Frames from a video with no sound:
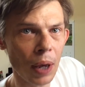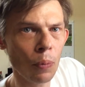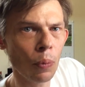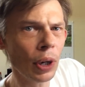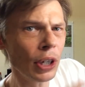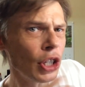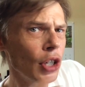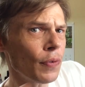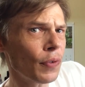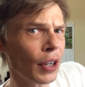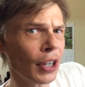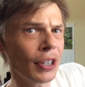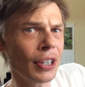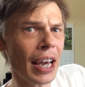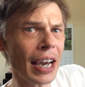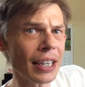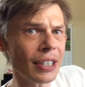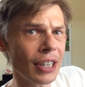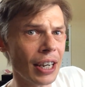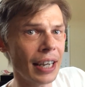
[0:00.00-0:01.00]
And once you've
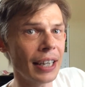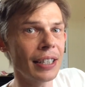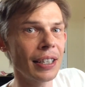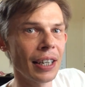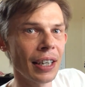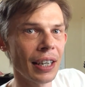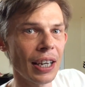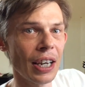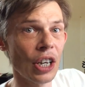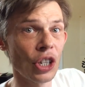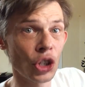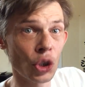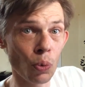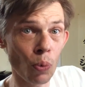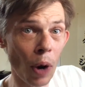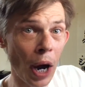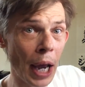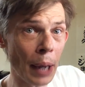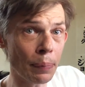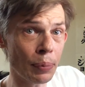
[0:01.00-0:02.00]
connected
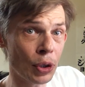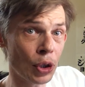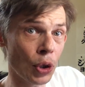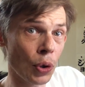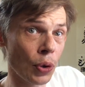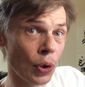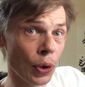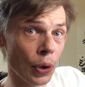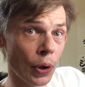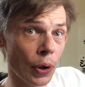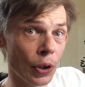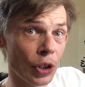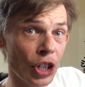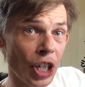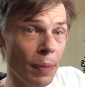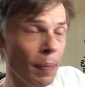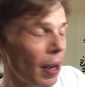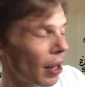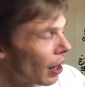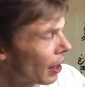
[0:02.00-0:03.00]
Swipes to your
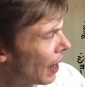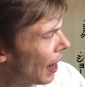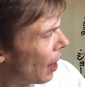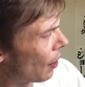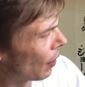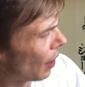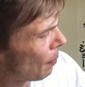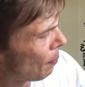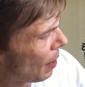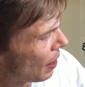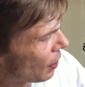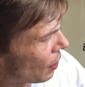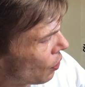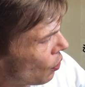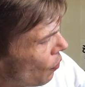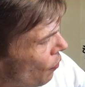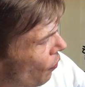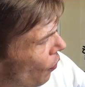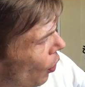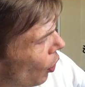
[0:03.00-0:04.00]
Gmail account, it makes a
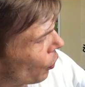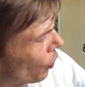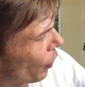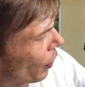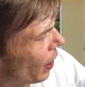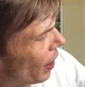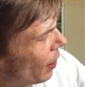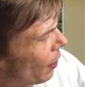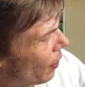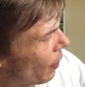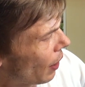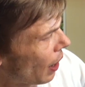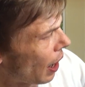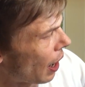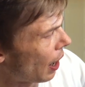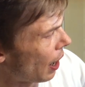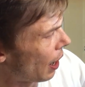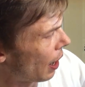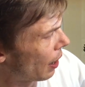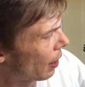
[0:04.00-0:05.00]
new folder here
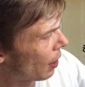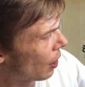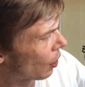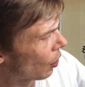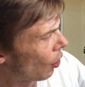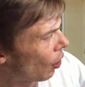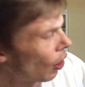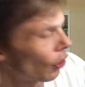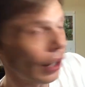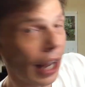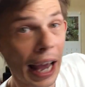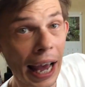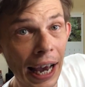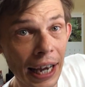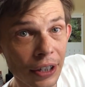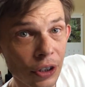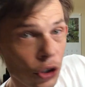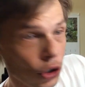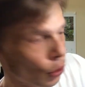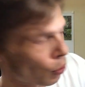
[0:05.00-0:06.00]
called
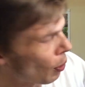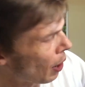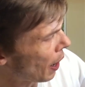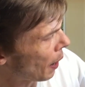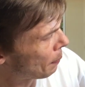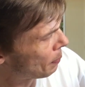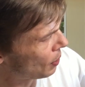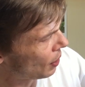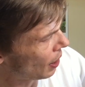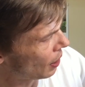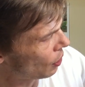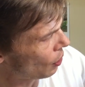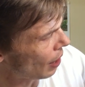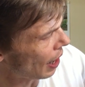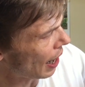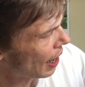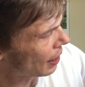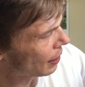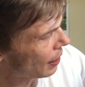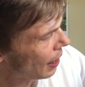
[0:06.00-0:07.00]
Add to Swipes, and you
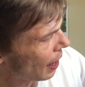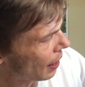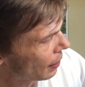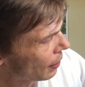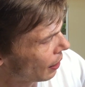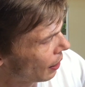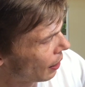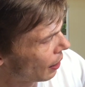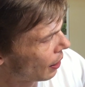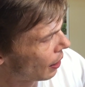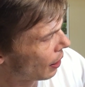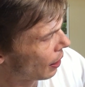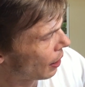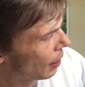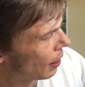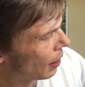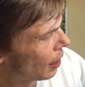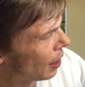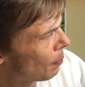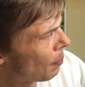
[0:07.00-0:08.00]
add that
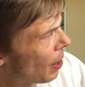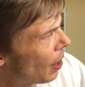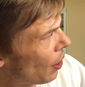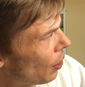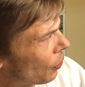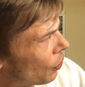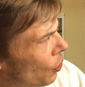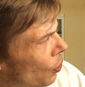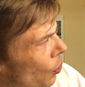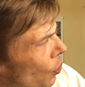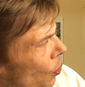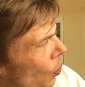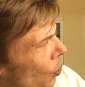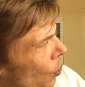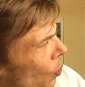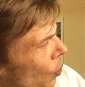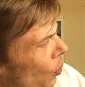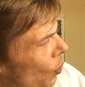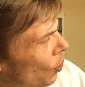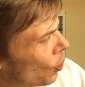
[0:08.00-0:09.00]
email
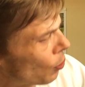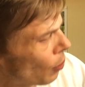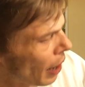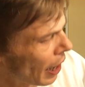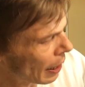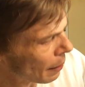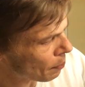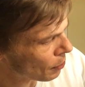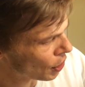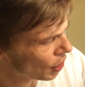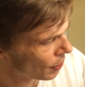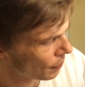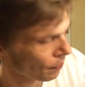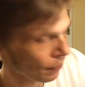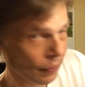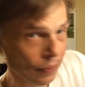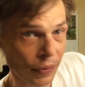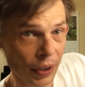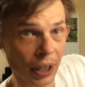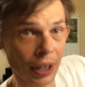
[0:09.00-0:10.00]
to Swipes,
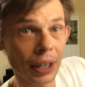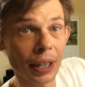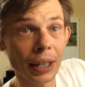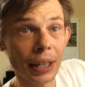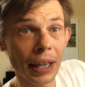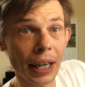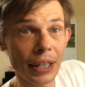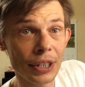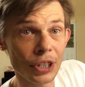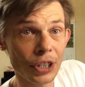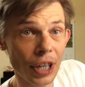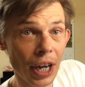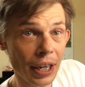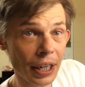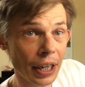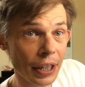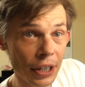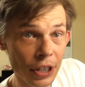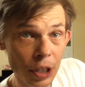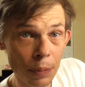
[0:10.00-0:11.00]
it's
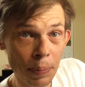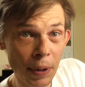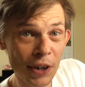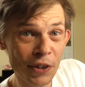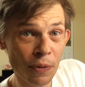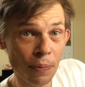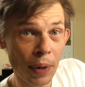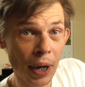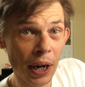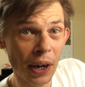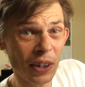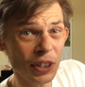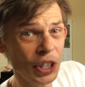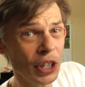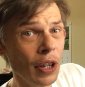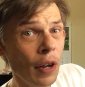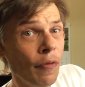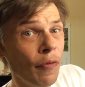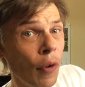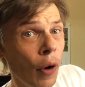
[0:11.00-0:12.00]
done. It disappears from here. It's
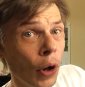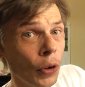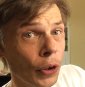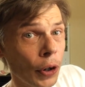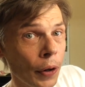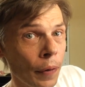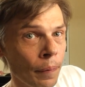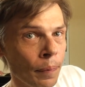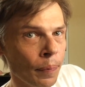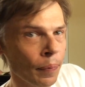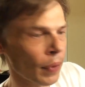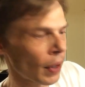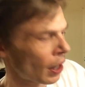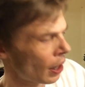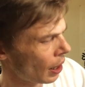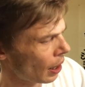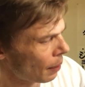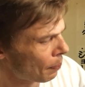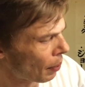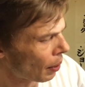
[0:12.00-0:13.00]
in the folder.
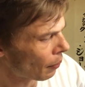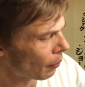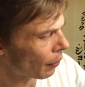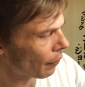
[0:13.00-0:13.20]
But